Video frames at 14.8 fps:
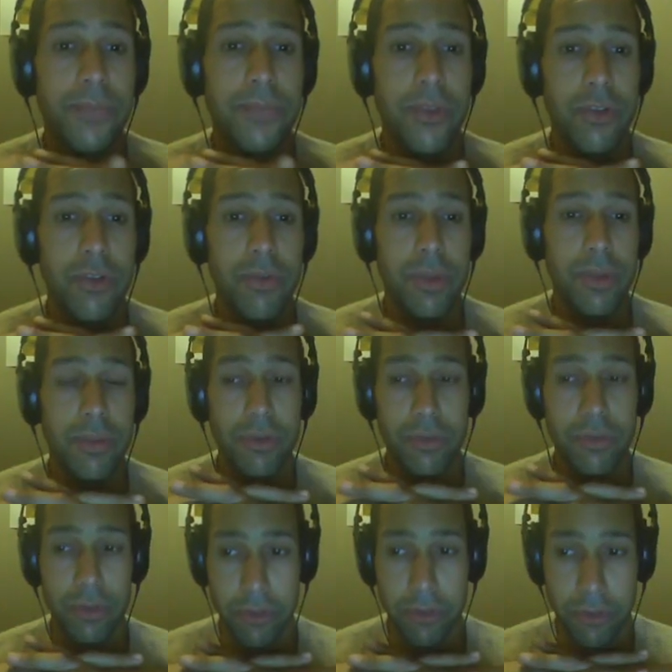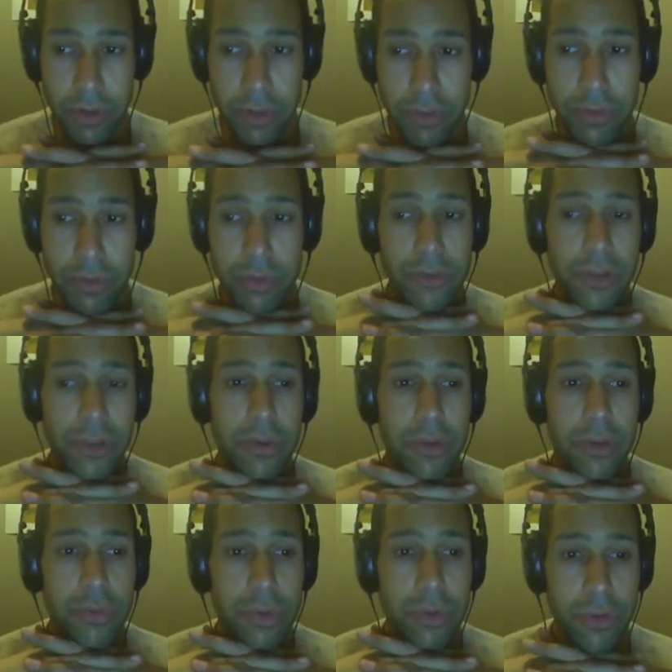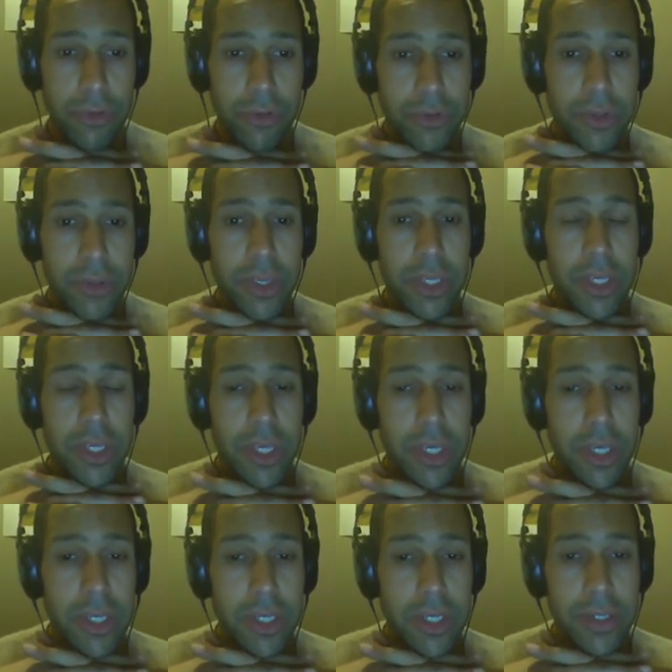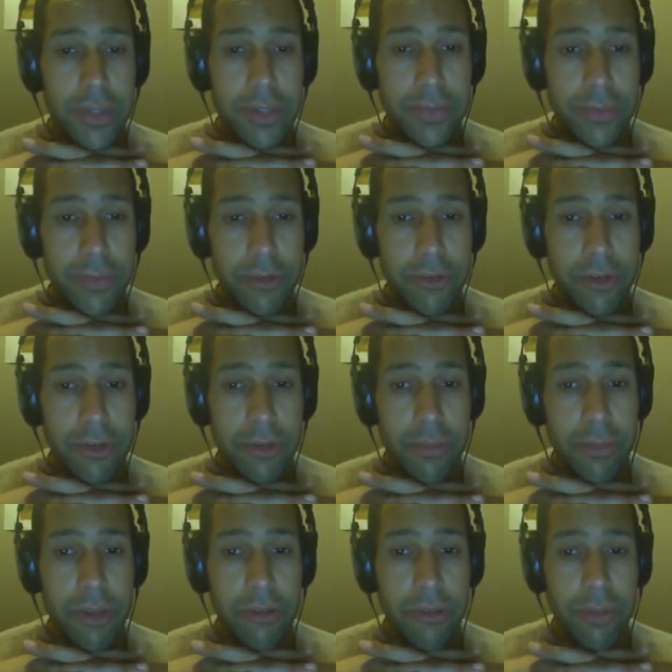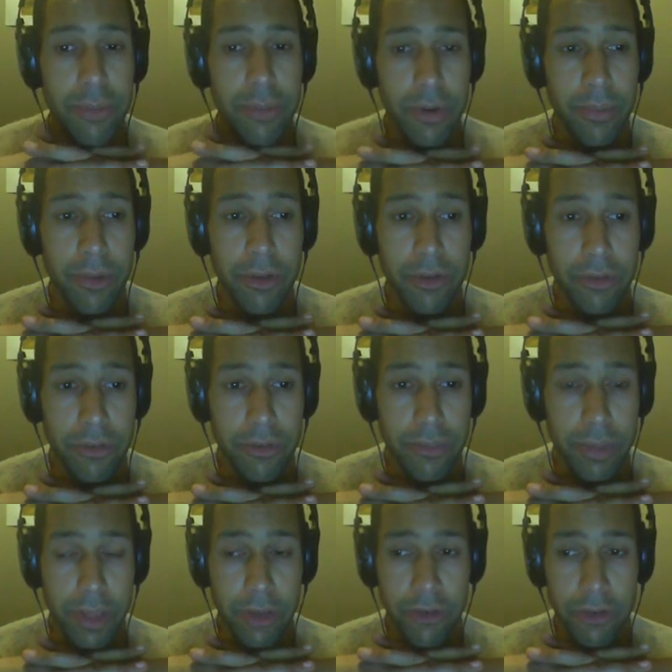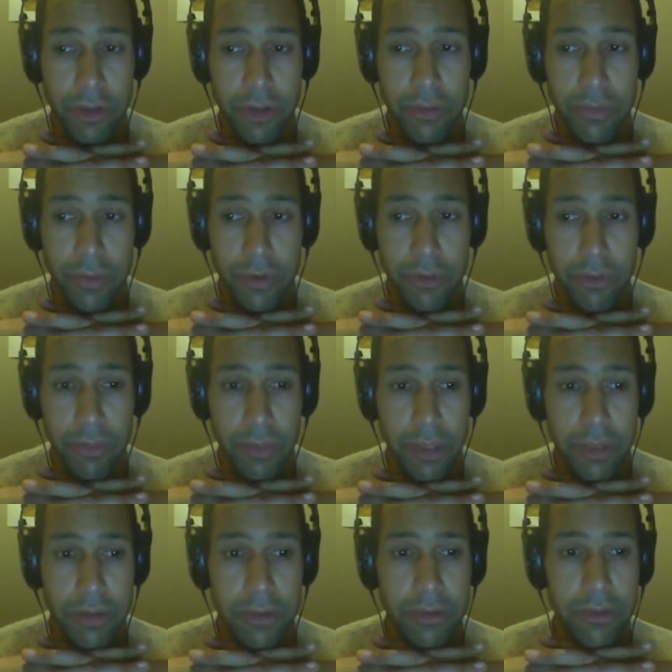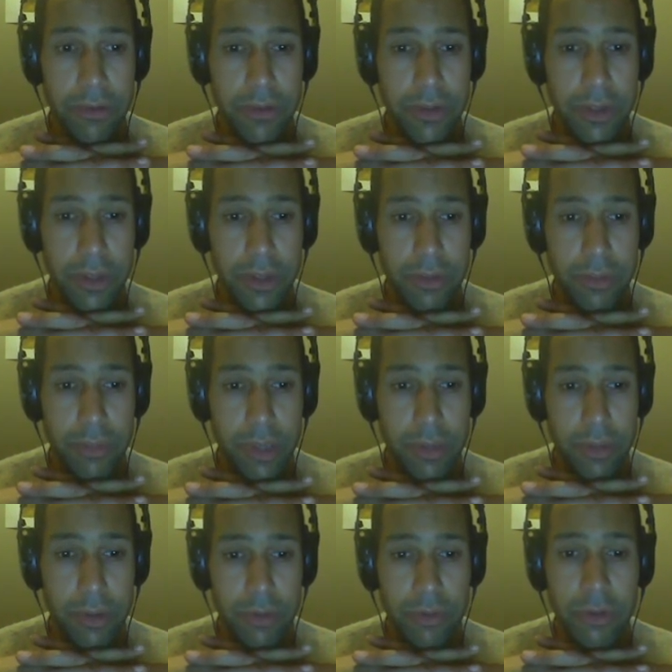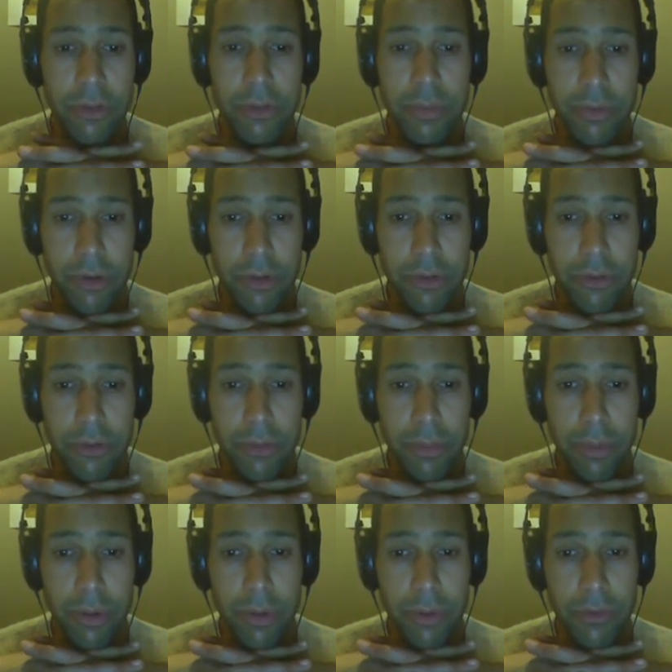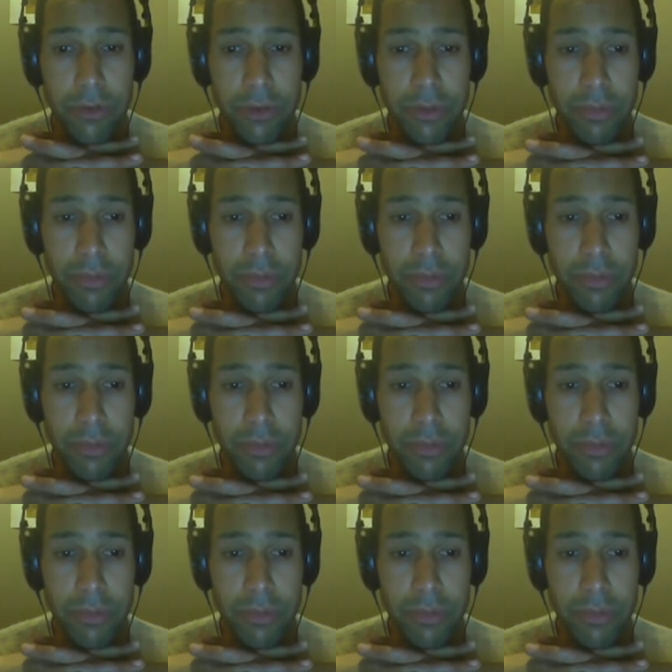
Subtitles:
You'll be able to understand, of course, how it works. Understand the basic parameters of Bayesian inference methods, and to be able to interpret the supports on